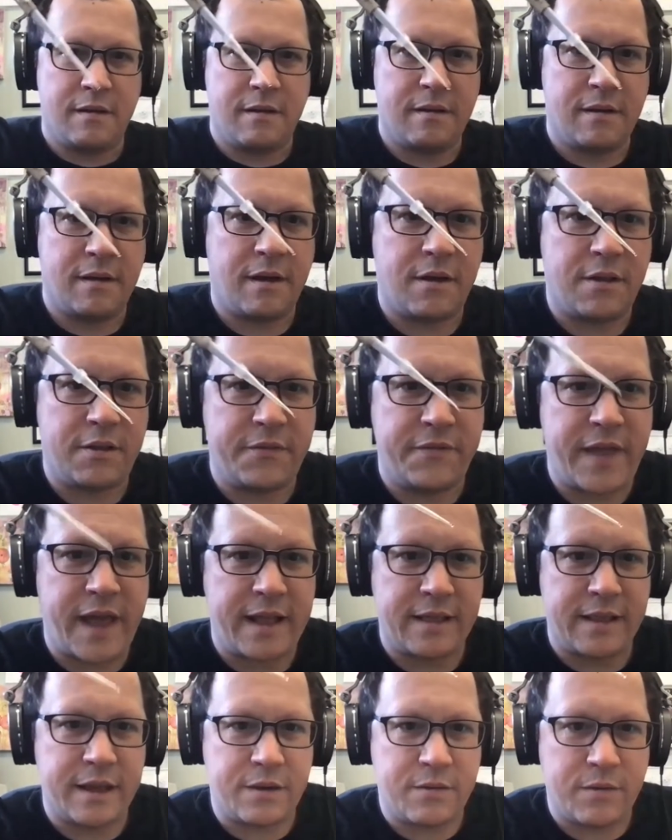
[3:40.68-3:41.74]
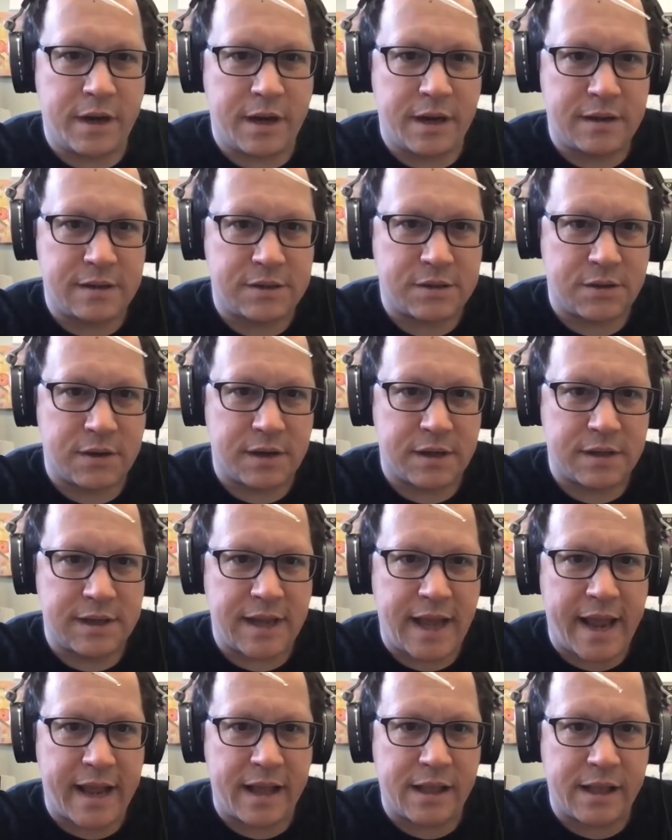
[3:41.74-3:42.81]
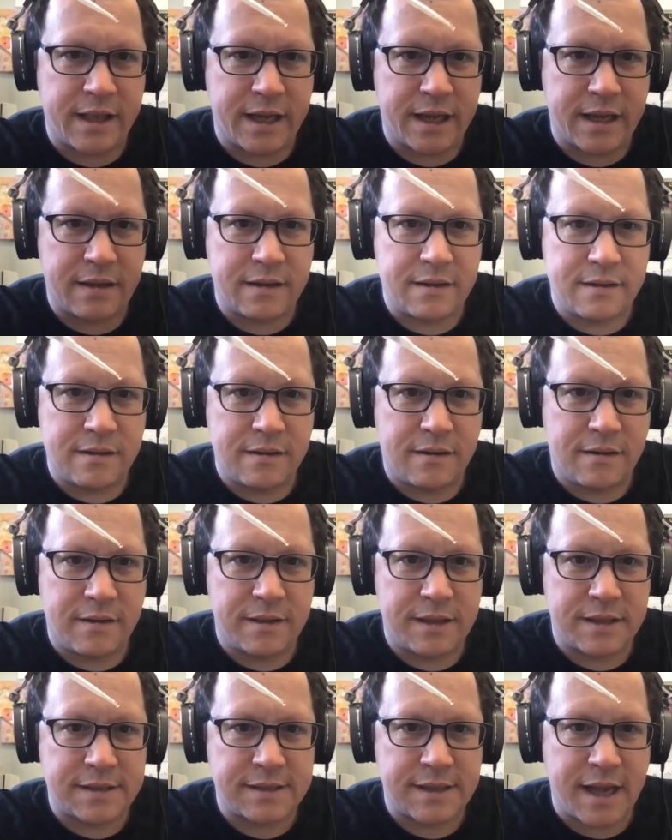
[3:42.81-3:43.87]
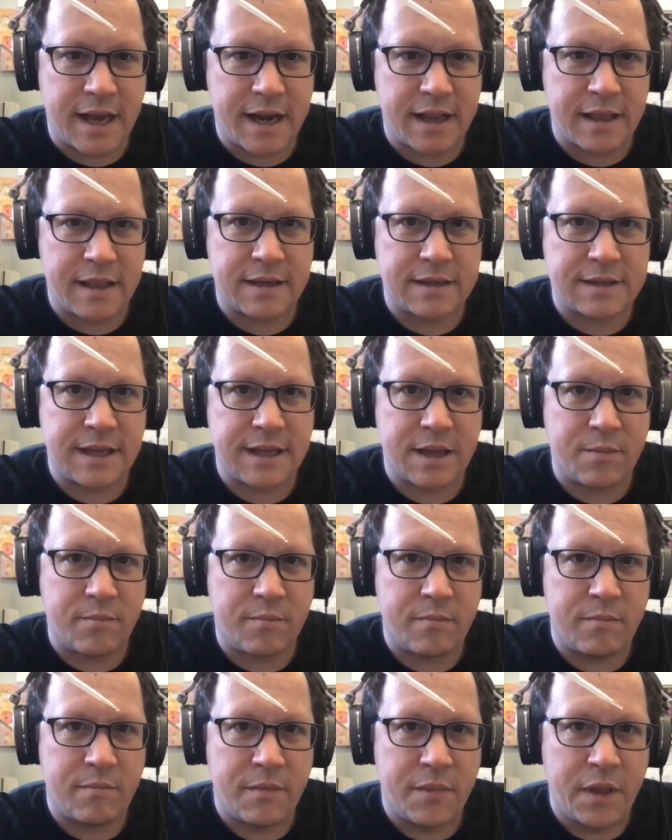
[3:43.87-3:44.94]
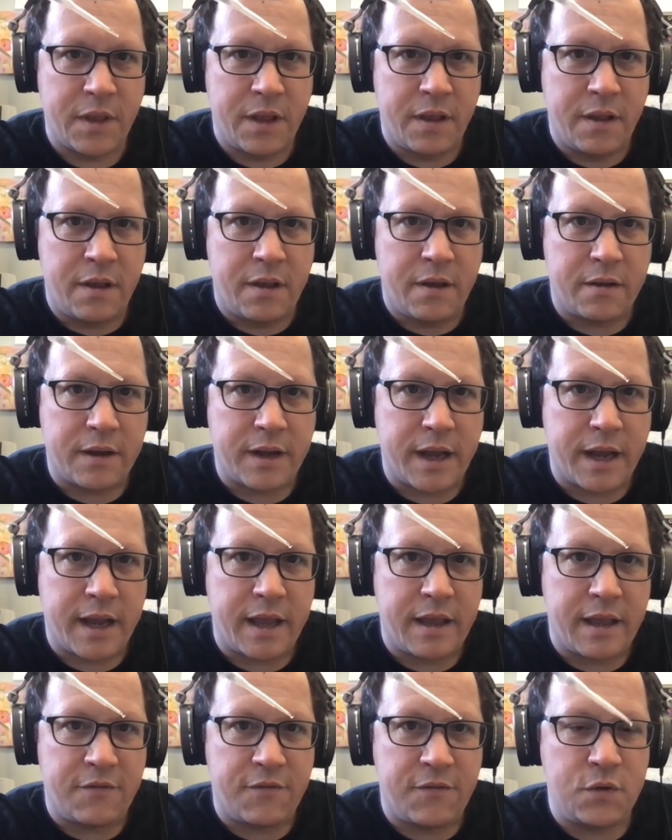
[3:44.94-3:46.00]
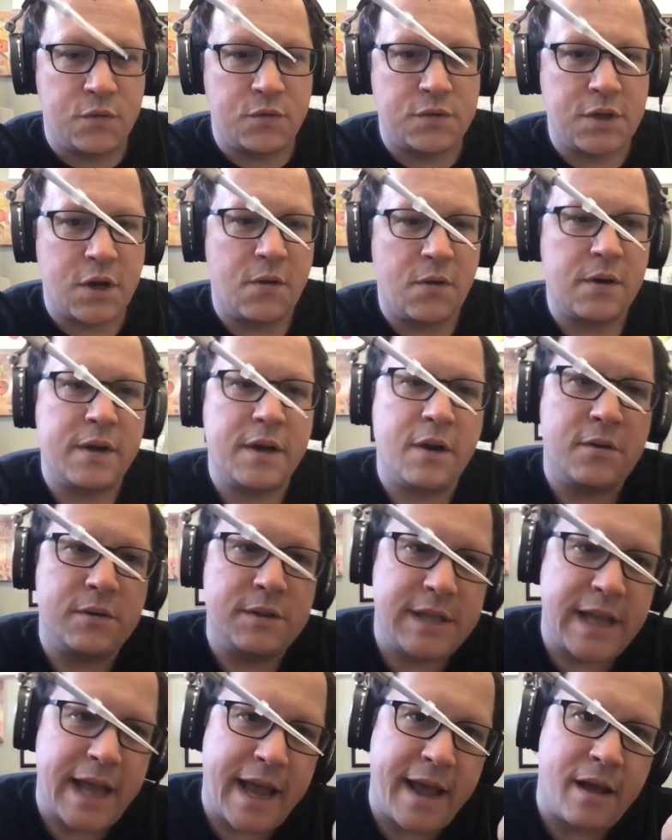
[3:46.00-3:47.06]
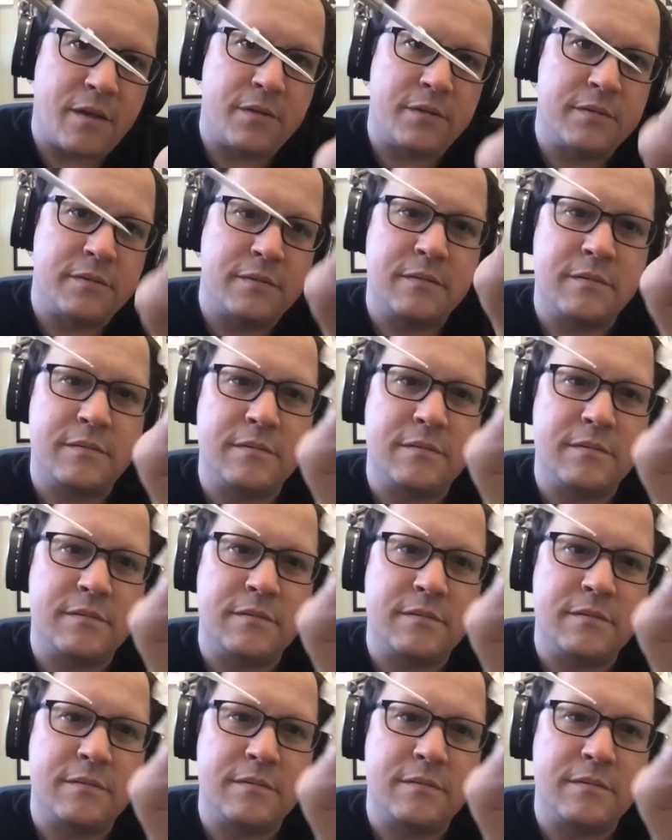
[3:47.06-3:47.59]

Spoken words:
all of that liquid is sort of dangling on the side of the tip. Okay, if you don't go down